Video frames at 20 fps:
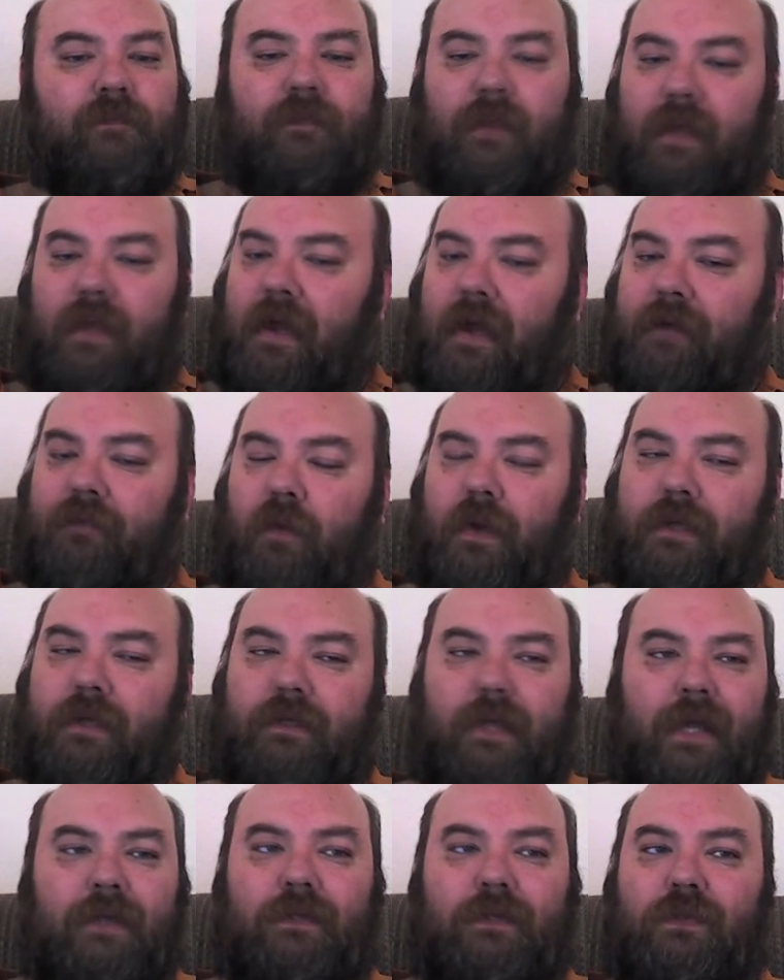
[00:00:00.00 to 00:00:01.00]
I've always
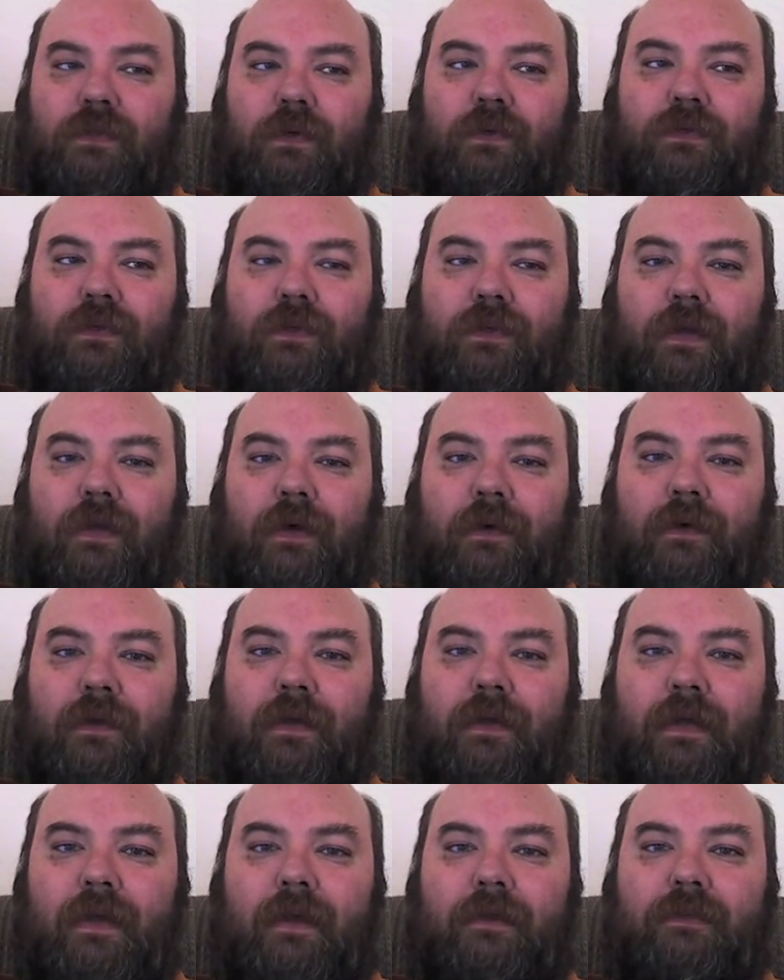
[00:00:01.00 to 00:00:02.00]
liked SUSE though.
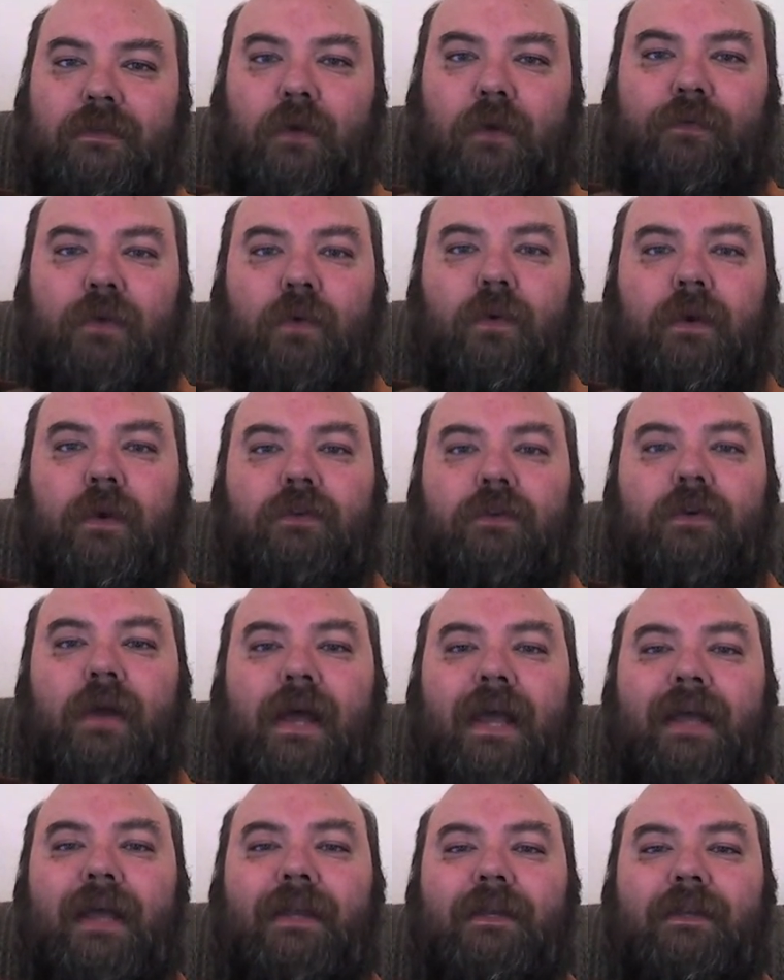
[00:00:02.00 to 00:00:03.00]
So if you want to
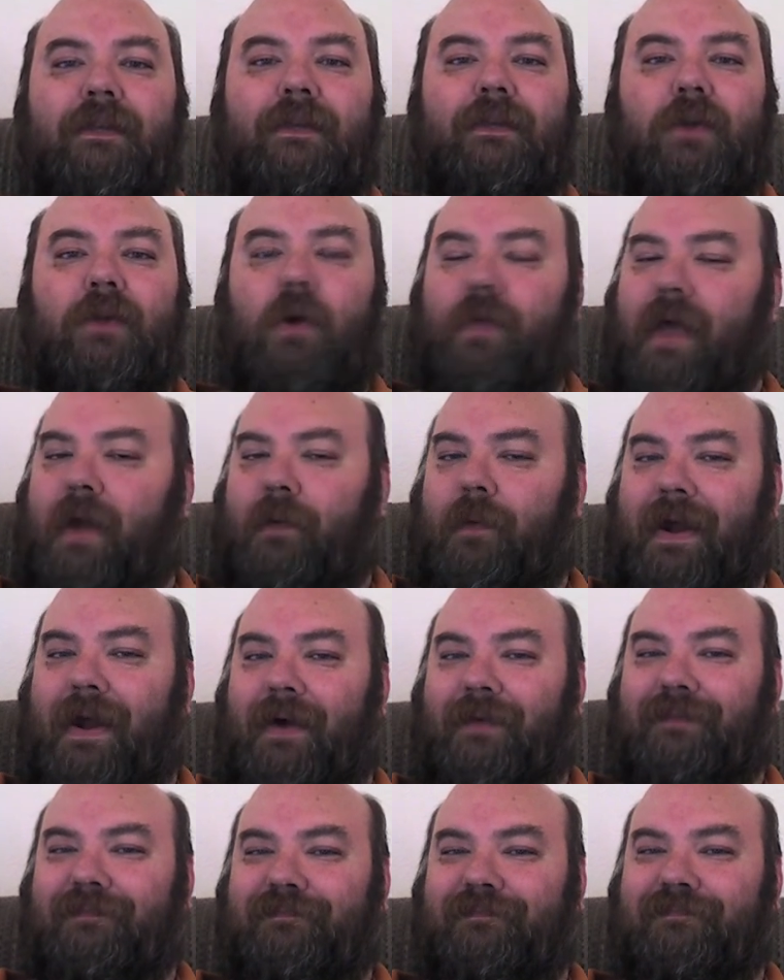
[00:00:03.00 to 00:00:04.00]
try it, go that
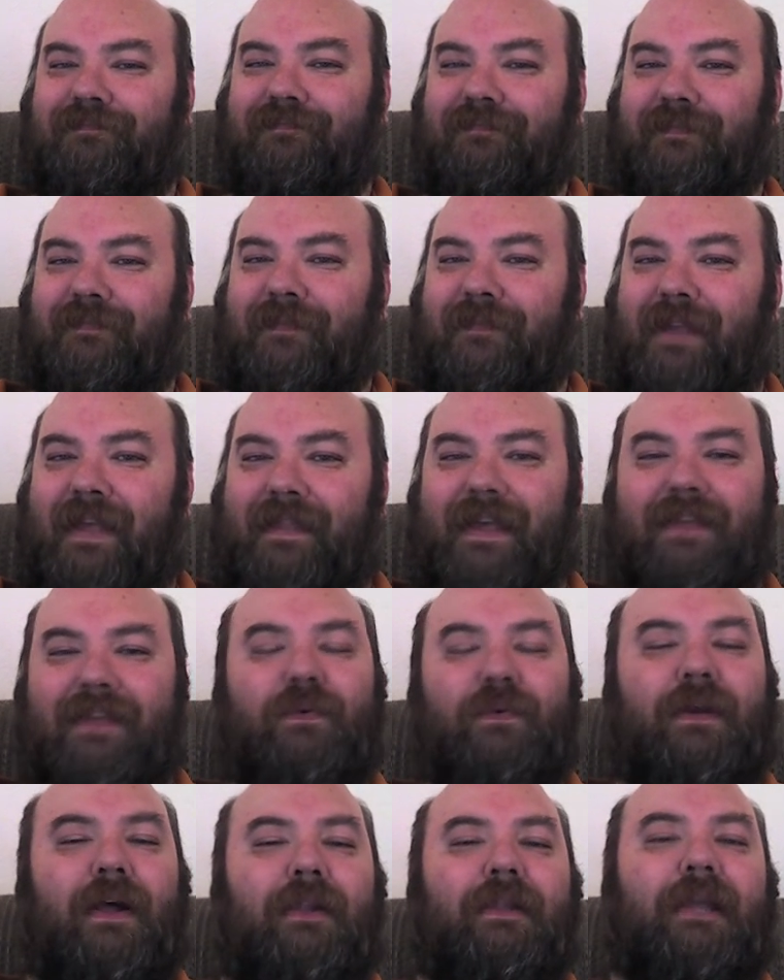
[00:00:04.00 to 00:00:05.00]
route. And that's
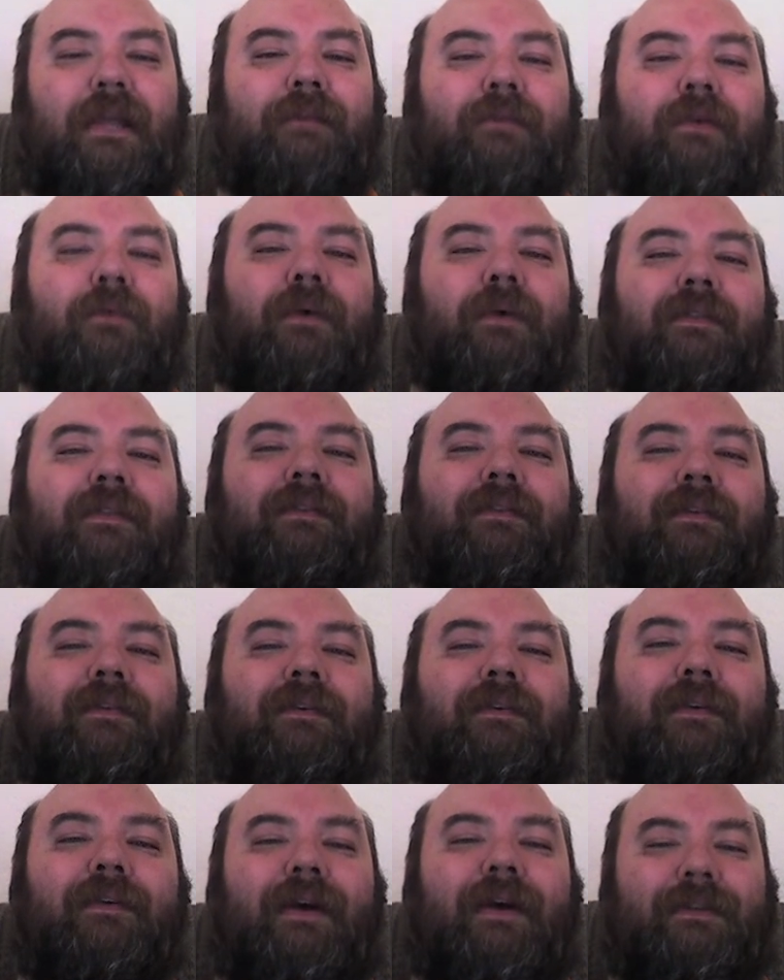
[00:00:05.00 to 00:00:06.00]
what I'll leave you with.
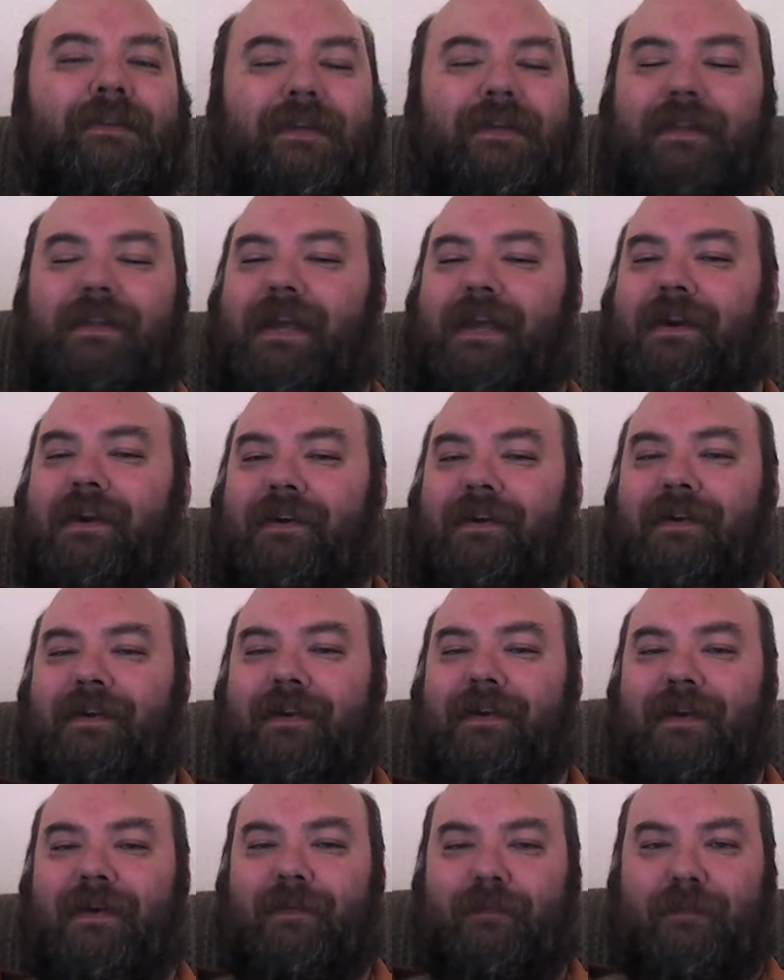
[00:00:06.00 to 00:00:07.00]
Until later.
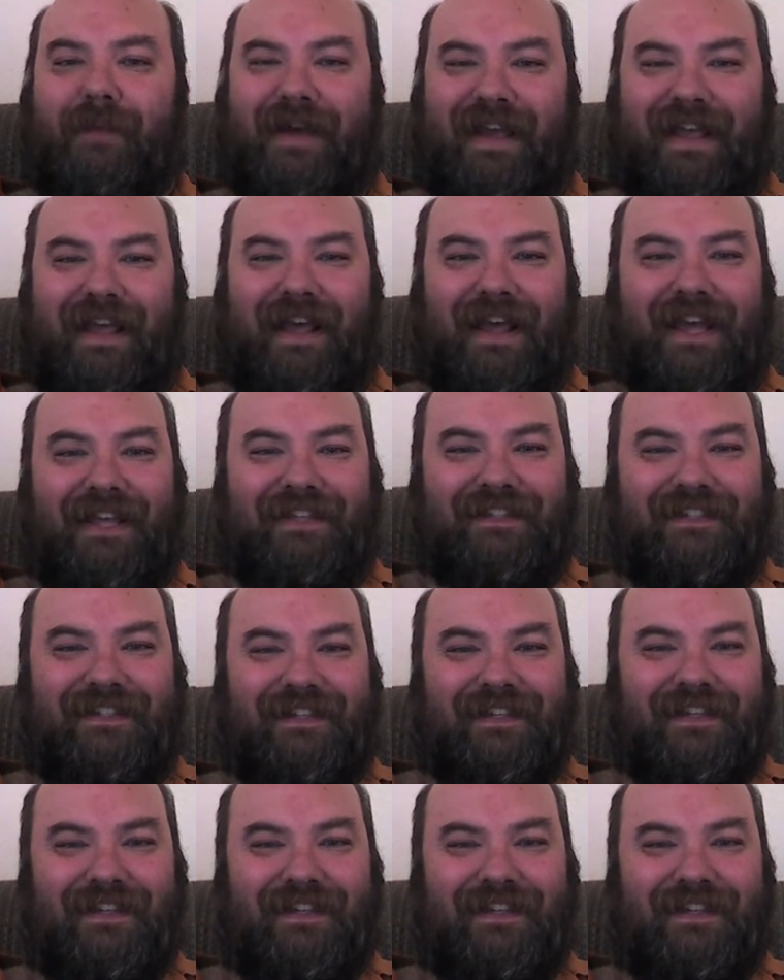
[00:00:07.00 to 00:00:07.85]
Bye, guys.